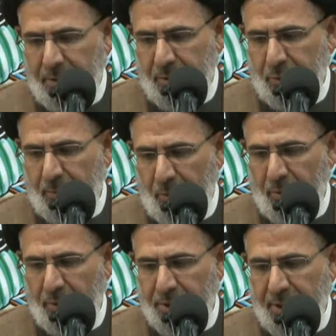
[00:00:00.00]
So
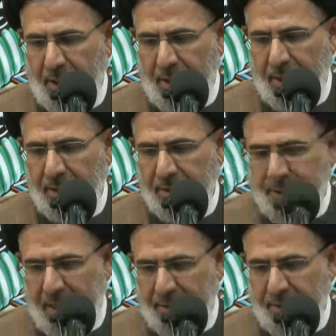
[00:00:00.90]
tomorrow inshallah,
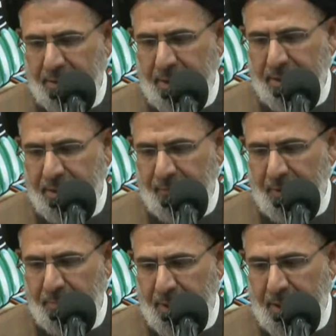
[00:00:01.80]
Saturday
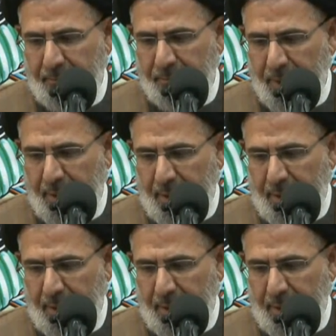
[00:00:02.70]
7 p.m.